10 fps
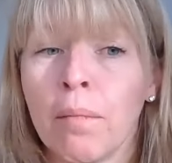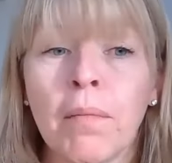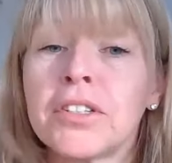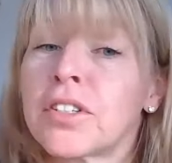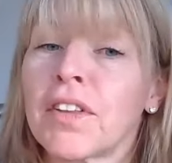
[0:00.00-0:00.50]

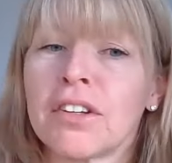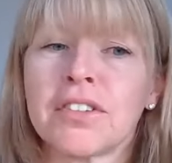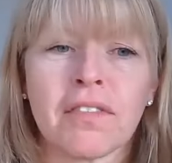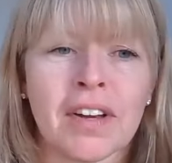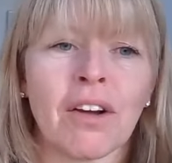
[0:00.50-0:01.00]
Most of
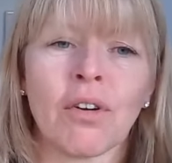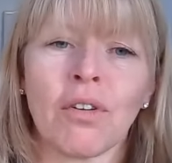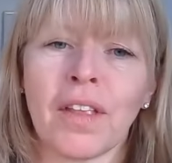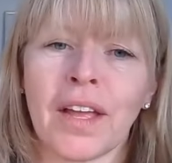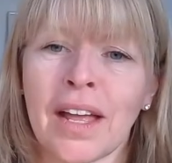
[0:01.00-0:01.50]
those have now
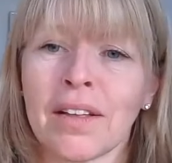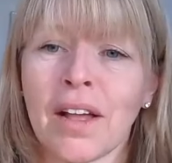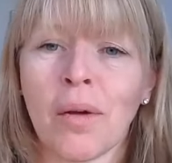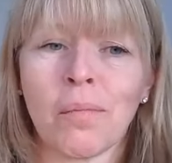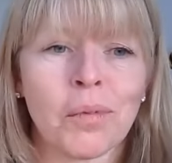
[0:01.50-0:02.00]
got their
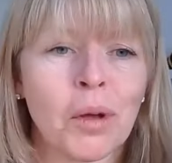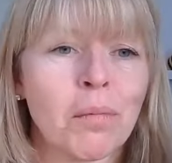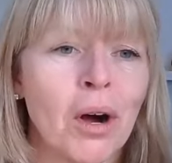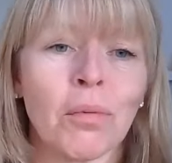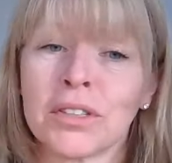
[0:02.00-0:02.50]
um,
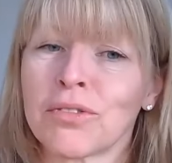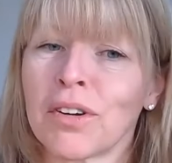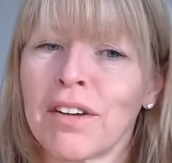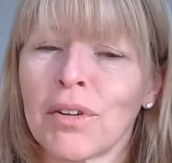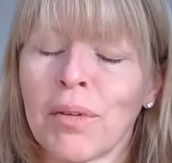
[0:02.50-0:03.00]
compile once,
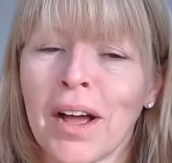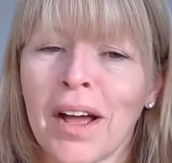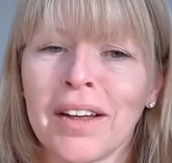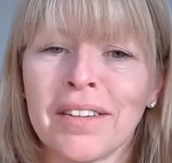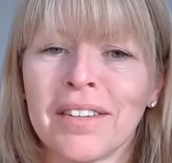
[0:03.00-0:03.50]
run
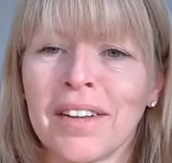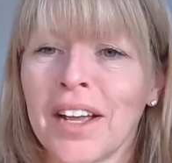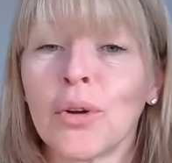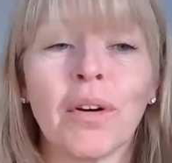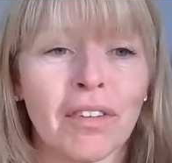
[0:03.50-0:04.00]
everywhere
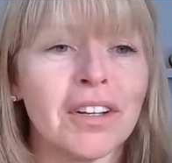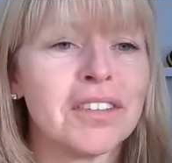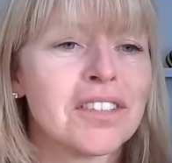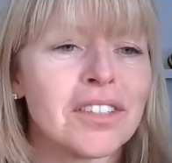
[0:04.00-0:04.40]
equivalents.